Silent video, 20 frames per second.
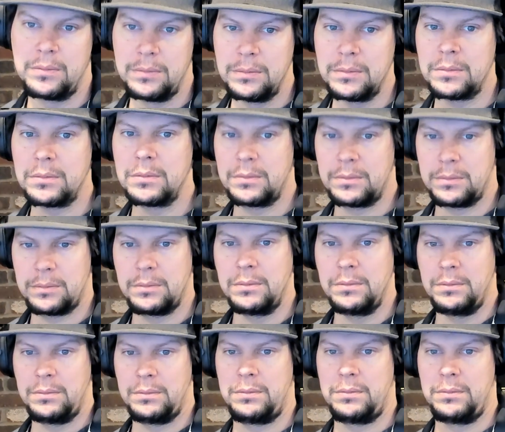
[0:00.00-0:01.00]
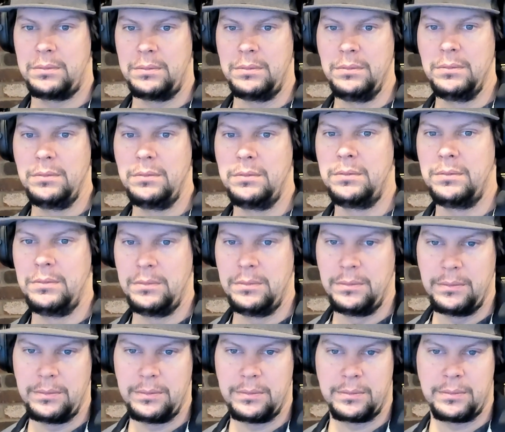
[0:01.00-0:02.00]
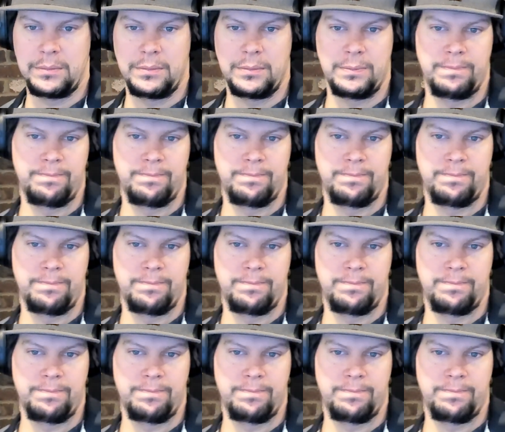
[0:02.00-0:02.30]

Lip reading: (silence)